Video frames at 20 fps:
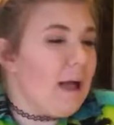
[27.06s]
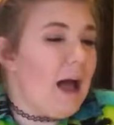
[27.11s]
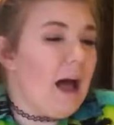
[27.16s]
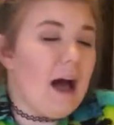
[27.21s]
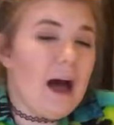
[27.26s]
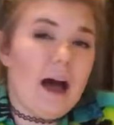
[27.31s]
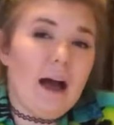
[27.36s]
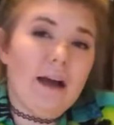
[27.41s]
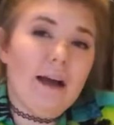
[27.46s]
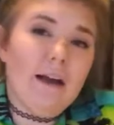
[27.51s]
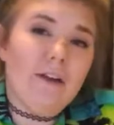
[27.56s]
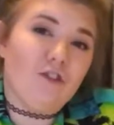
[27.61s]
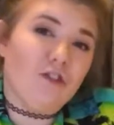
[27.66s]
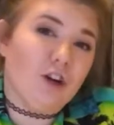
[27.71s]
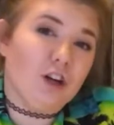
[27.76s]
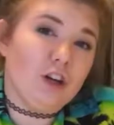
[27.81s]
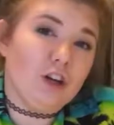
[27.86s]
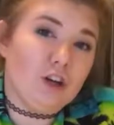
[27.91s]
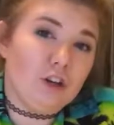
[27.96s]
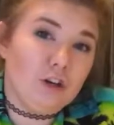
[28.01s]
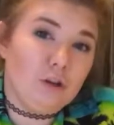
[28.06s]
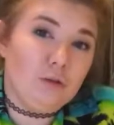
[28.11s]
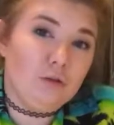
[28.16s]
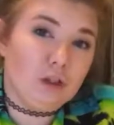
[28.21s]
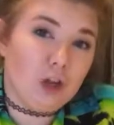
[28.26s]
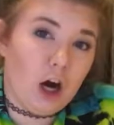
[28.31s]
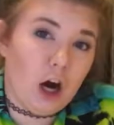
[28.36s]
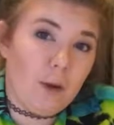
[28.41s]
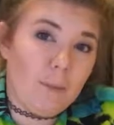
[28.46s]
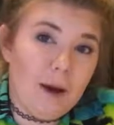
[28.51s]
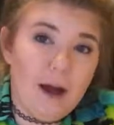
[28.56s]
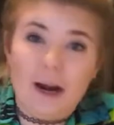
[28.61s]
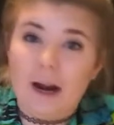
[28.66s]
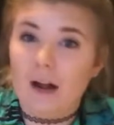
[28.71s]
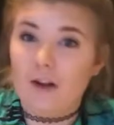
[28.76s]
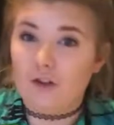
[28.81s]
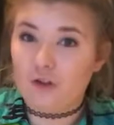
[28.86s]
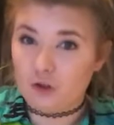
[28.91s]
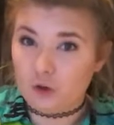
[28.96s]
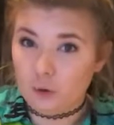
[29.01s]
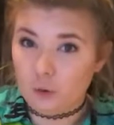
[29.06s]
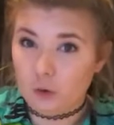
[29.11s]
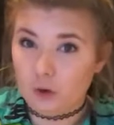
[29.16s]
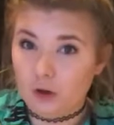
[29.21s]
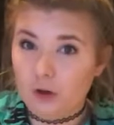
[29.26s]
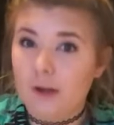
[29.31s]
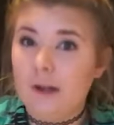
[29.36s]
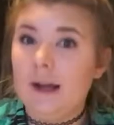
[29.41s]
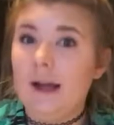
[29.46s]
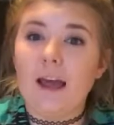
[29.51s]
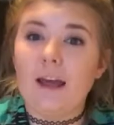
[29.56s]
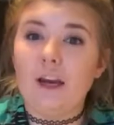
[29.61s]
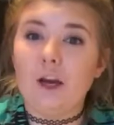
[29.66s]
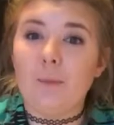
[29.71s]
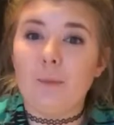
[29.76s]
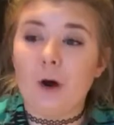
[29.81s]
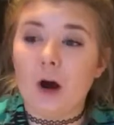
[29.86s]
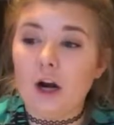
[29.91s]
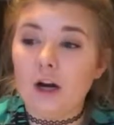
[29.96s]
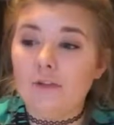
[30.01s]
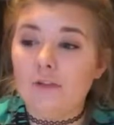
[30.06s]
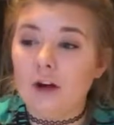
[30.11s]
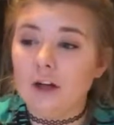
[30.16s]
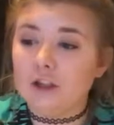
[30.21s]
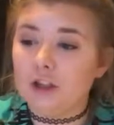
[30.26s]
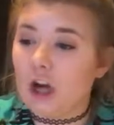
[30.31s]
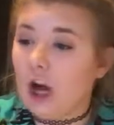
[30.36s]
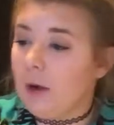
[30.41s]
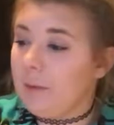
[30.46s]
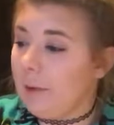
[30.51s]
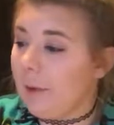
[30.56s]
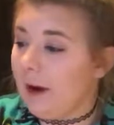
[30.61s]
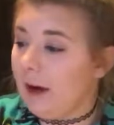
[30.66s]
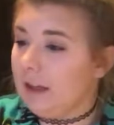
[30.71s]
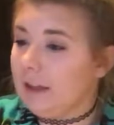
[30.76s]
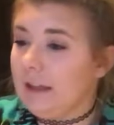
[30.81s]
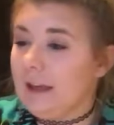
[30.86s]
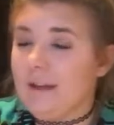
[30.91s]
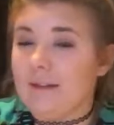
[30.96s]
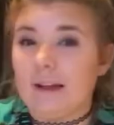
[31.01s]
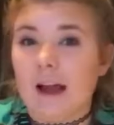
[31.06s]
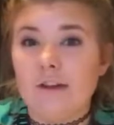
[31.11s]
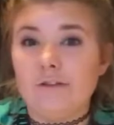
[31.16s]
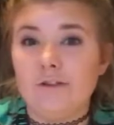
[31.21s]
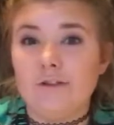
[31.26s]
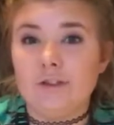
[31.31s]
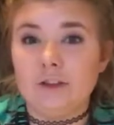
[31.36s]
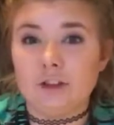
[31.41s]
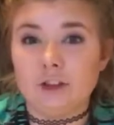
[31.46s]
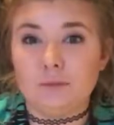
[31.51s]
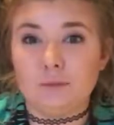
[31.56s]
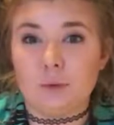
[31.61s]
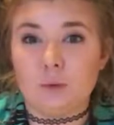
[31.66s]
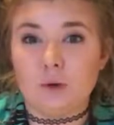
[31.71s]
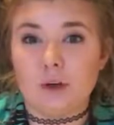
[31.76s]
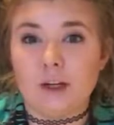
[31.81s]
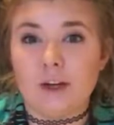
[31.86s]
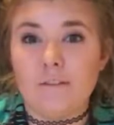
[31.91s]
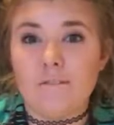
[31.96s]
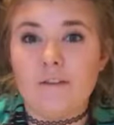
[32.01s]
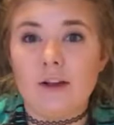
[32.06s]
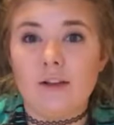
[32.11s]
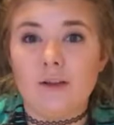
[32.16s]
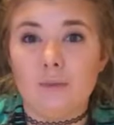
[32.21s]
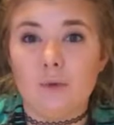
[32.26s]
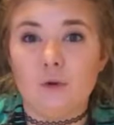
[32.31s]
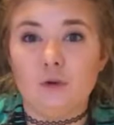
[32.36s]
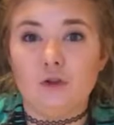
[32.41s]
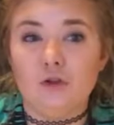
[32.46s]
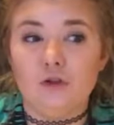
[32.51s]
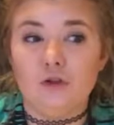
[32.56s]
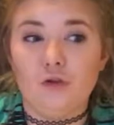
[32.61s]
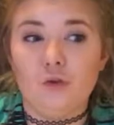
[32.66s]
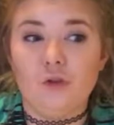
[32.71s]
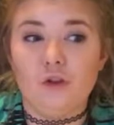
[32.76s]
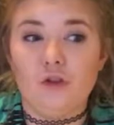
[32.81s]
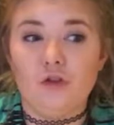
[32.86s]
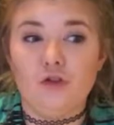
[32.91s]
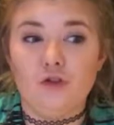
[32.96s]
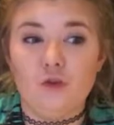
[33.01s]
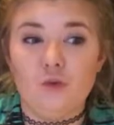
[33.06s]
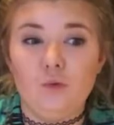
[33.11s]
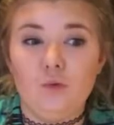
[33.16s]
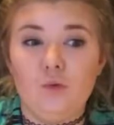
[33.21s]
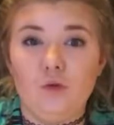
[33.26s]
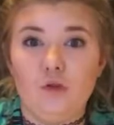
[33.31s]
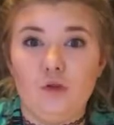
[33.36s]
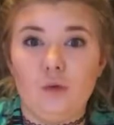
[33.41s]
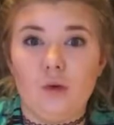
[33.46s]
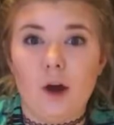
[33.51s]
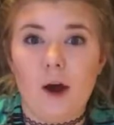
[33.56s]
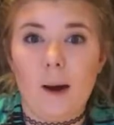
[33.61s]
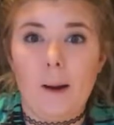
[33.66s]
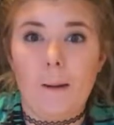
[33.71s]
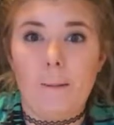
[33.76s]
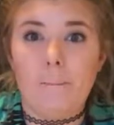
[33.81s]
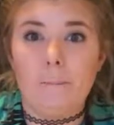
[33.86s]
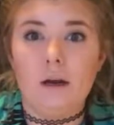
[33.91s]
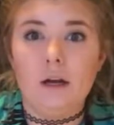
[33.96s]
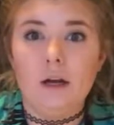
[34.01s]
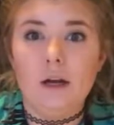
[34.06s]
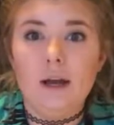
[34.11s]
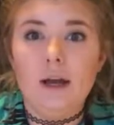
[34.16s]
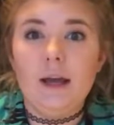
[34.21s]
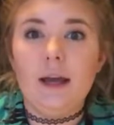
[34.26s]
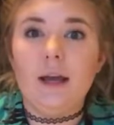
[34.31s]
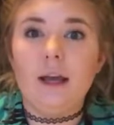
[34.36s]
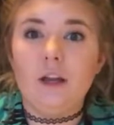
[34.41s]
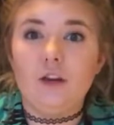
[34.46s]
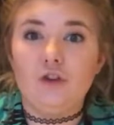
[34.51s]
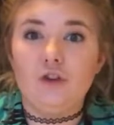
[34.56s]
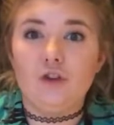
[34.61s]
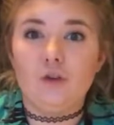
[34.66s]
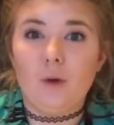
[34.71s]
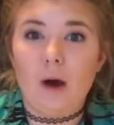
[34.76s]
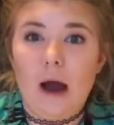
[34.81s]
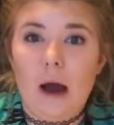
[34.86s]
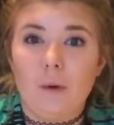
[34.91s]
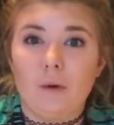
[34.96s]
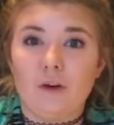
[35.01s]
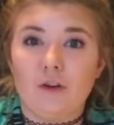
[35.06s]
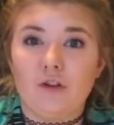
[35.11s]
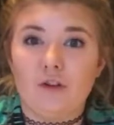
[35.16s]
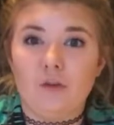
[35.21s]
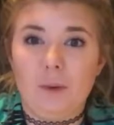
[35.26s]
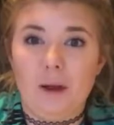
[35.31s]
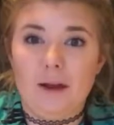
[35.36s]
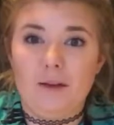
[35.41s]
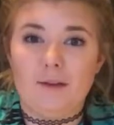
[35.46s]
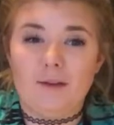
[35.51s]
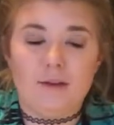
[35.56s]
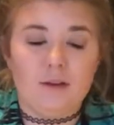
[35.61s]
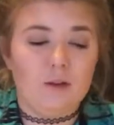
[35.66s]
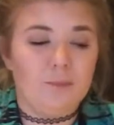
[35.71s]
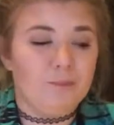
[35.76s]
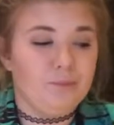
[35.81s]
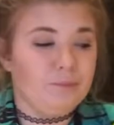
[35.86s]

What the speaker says: I started a new job at a school, and a part of our job apparently is to have a vision board visible to the students who come into our space.